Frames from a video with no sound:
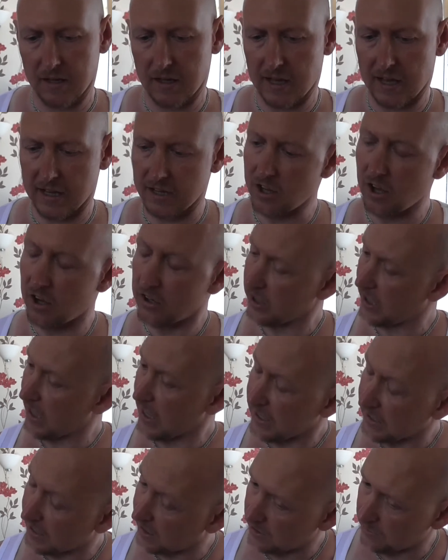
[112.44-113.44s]
and aren't
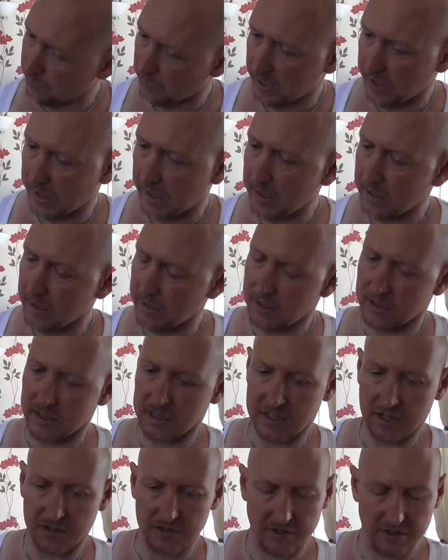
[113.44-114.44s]
getting anywhere, they
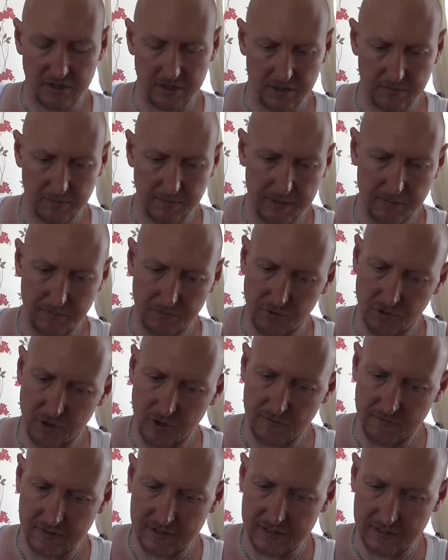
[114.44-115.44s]
don't seem to be
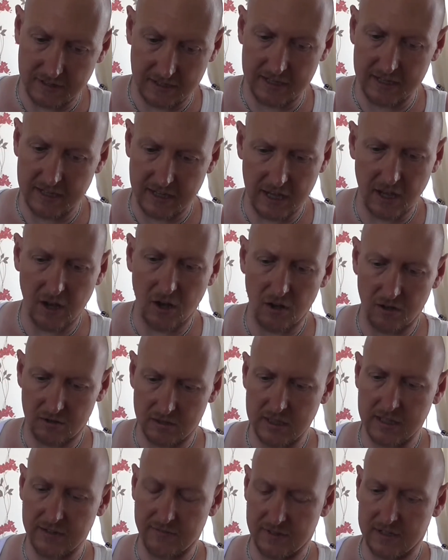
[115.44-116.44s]
improving, and they are
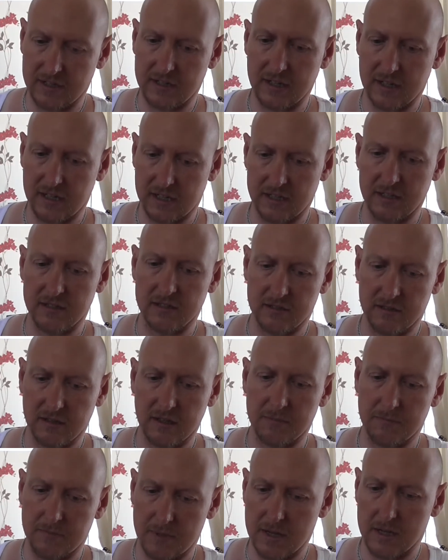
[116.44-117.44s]
living in
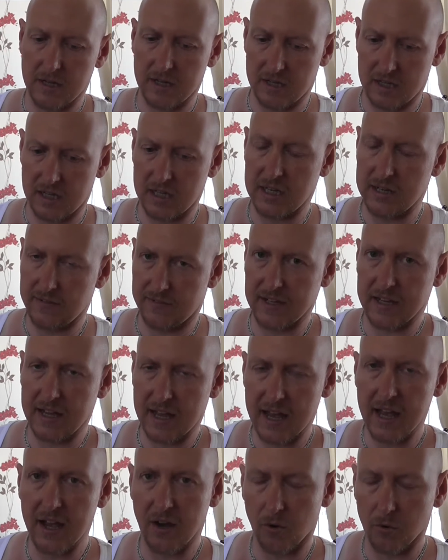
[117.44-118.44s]
a living
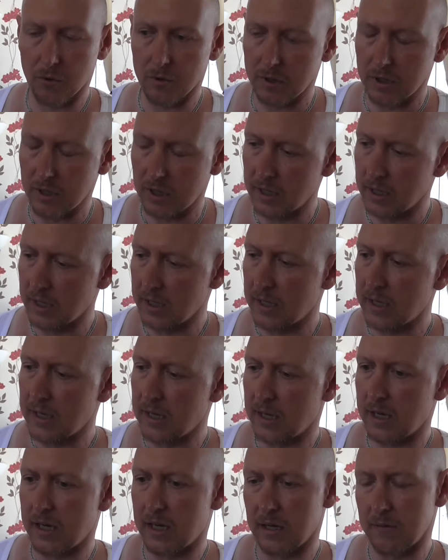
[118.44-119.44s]
hell.
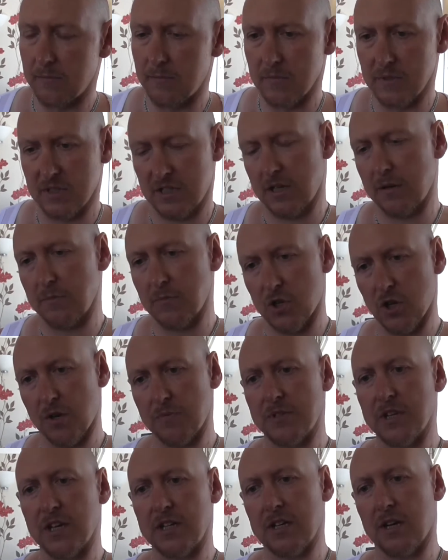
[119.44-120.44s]

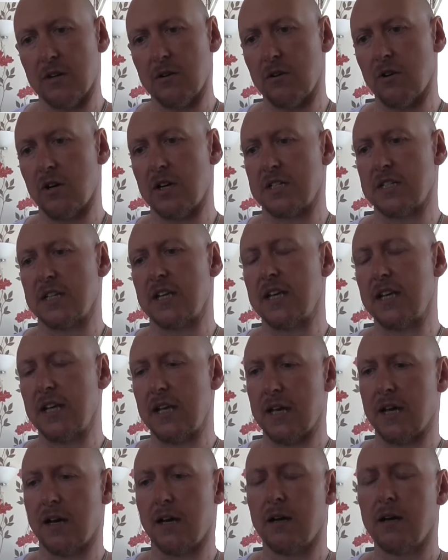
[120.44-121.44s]
Sometimes they don't like to
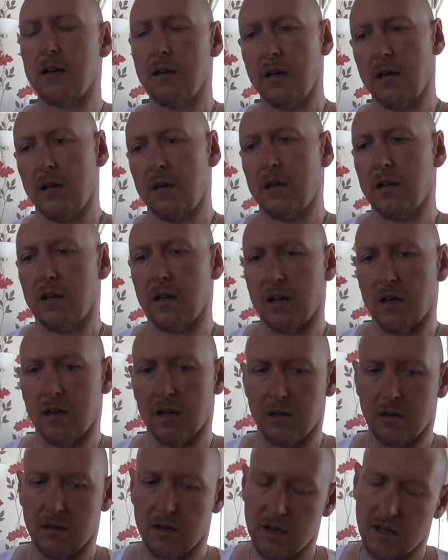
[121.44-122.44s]
hear
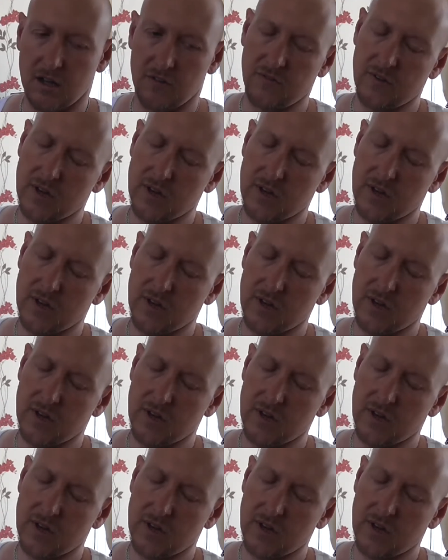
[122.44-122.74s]
of